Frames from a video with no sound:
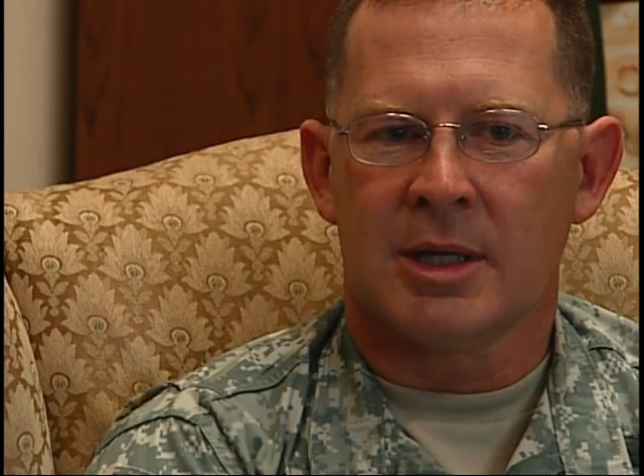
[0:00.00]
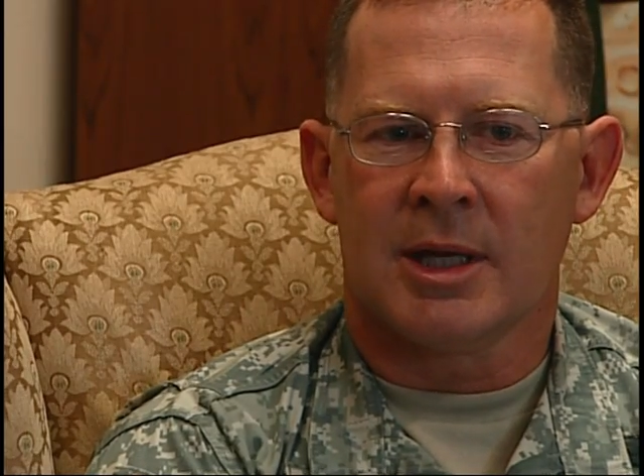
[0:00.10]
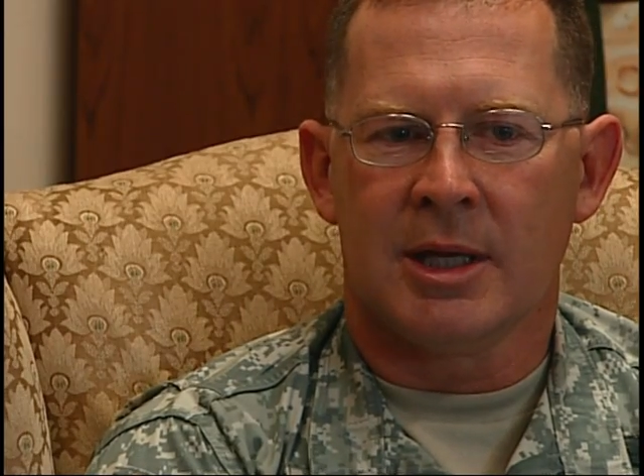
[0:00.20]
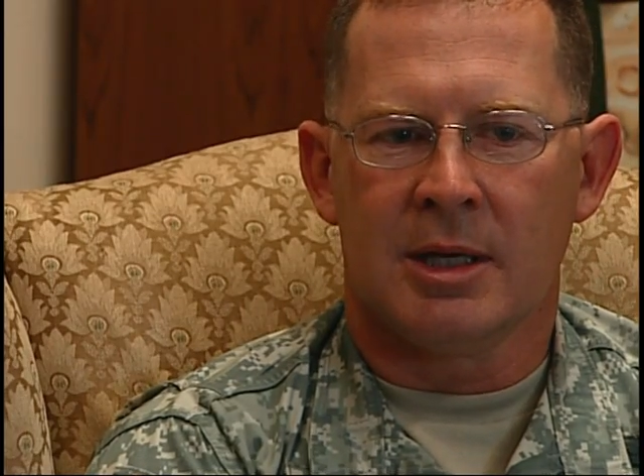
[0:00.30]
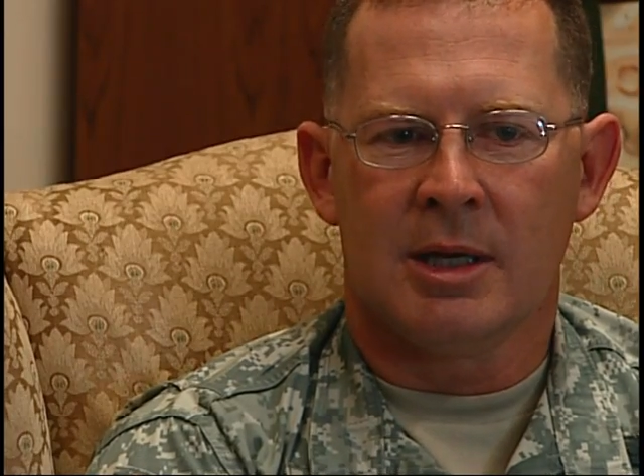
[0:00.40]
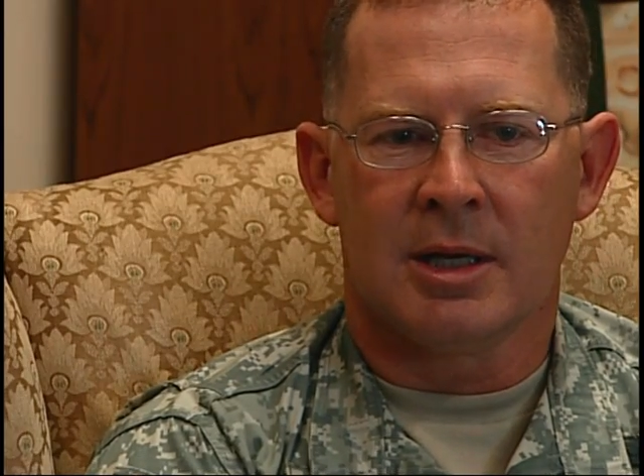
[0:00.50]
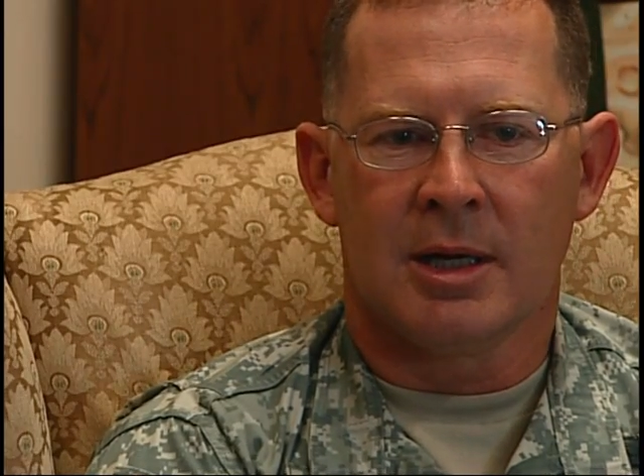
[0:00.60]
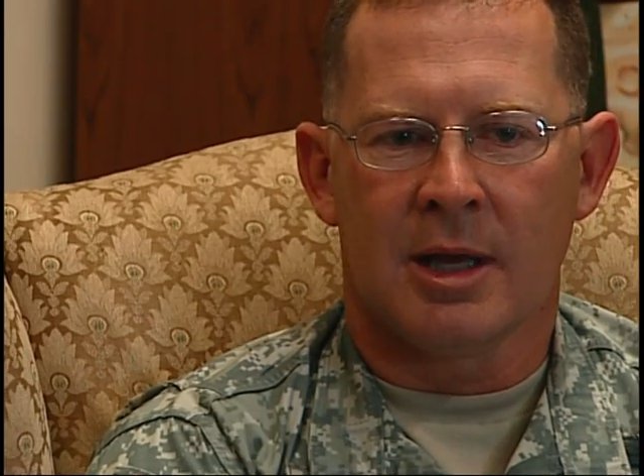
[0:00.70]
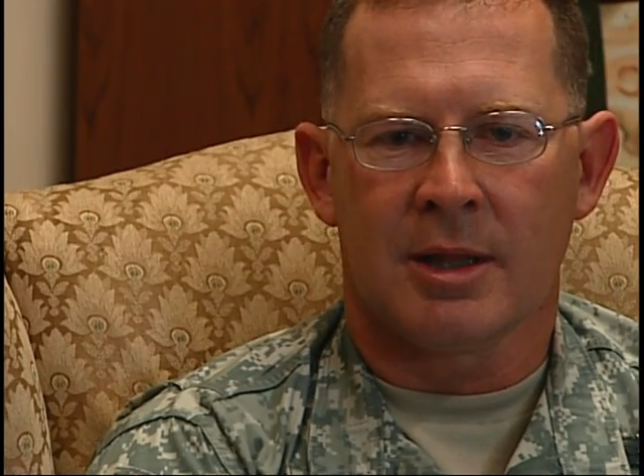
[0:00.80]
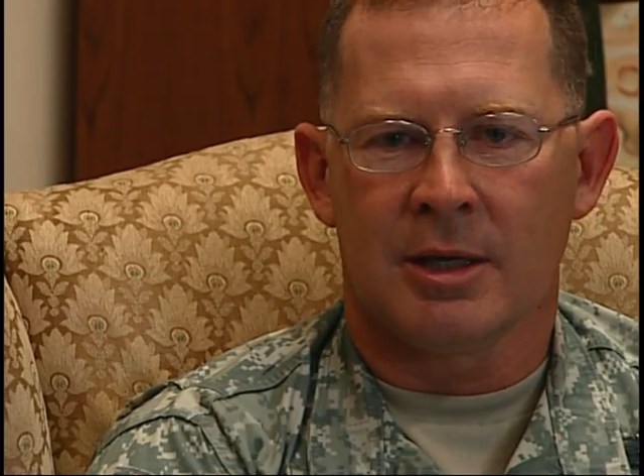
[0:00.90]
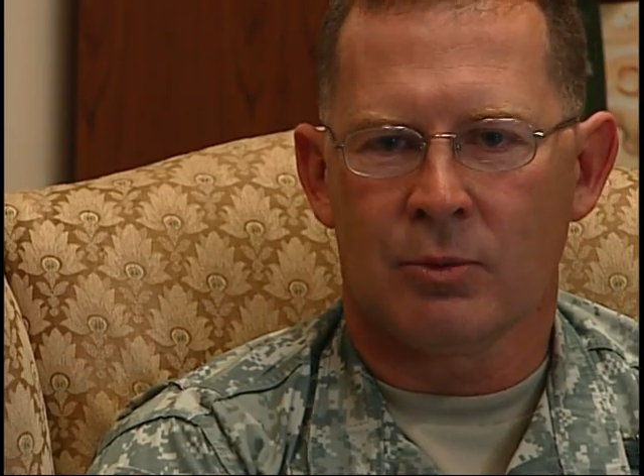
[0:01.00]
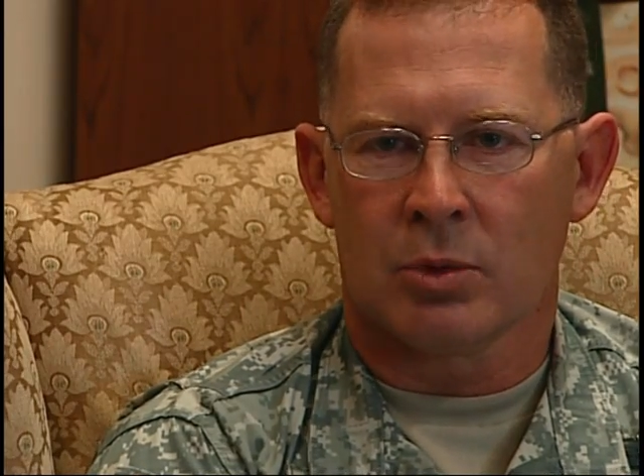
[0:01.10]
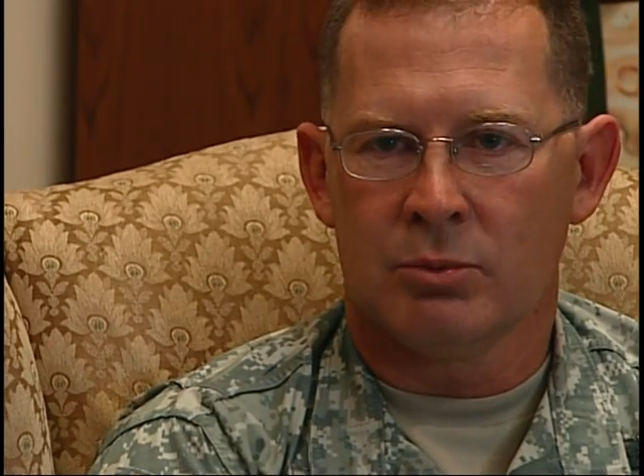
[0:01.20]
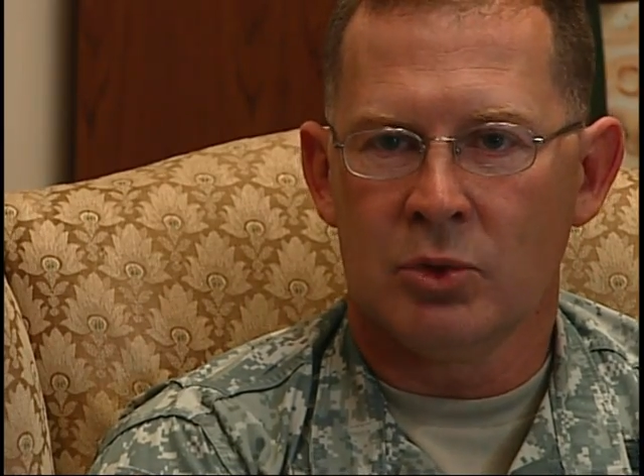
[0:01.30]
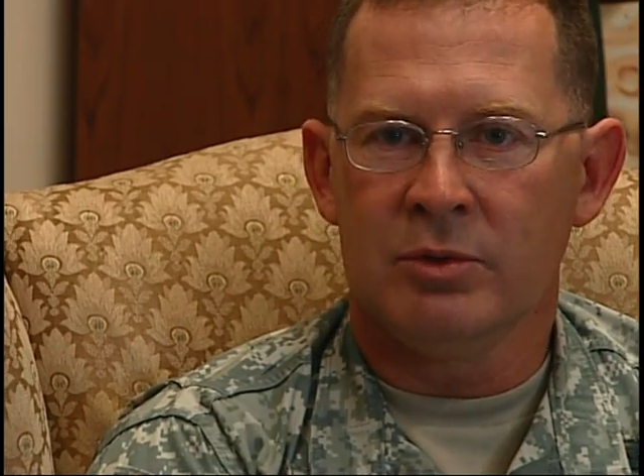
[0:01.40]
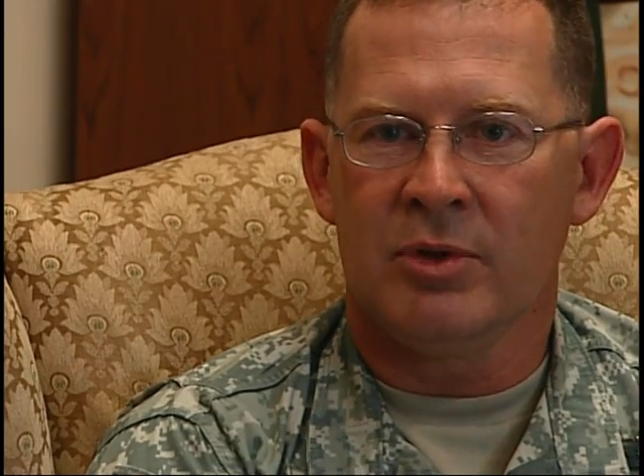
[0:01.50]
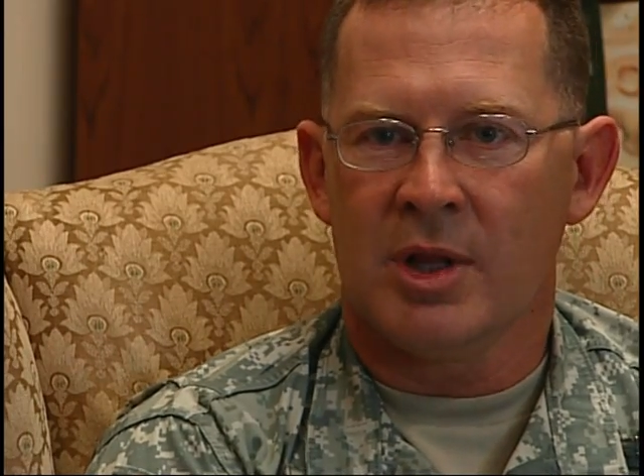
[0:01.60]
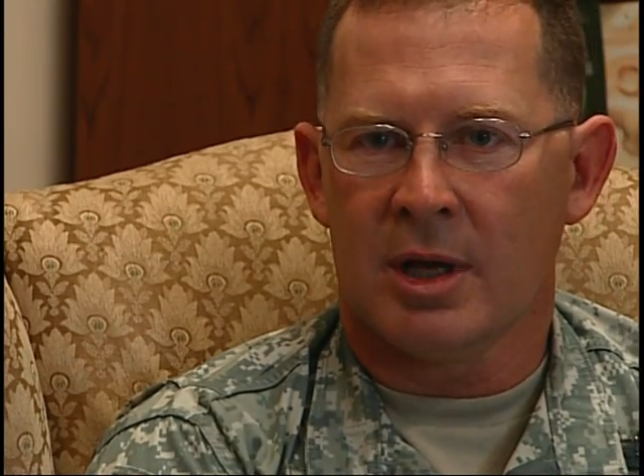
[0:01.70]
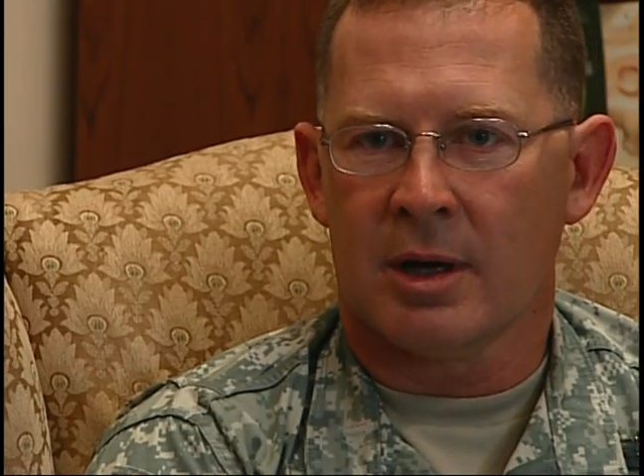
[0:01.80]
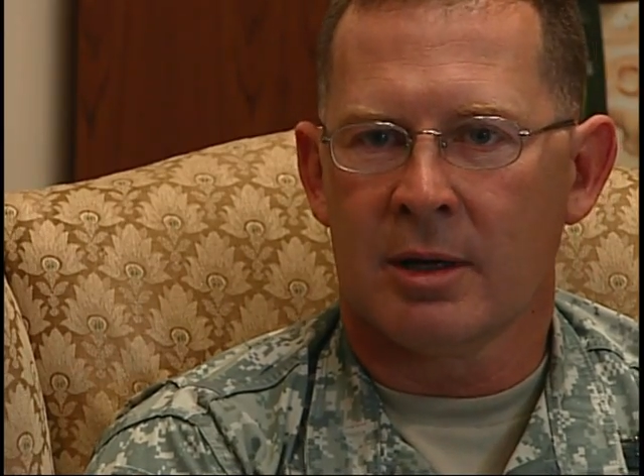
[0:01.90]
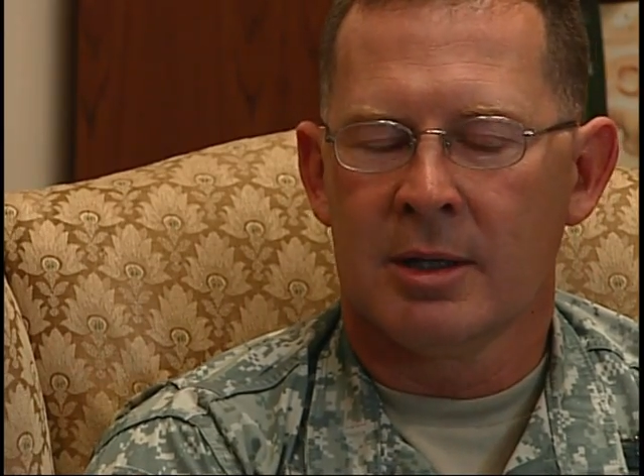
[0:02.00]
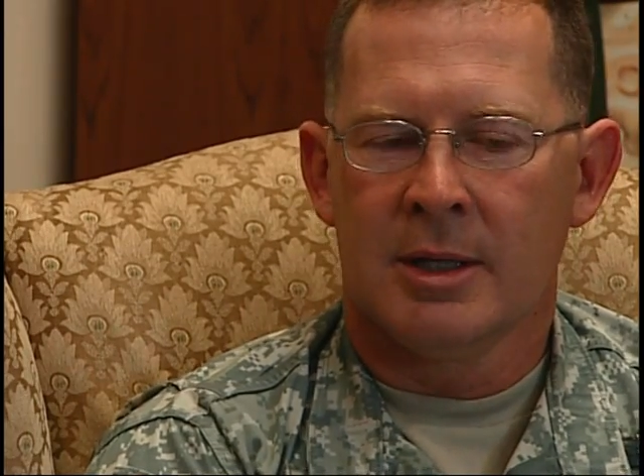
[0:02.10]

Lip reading: And I think we're moving there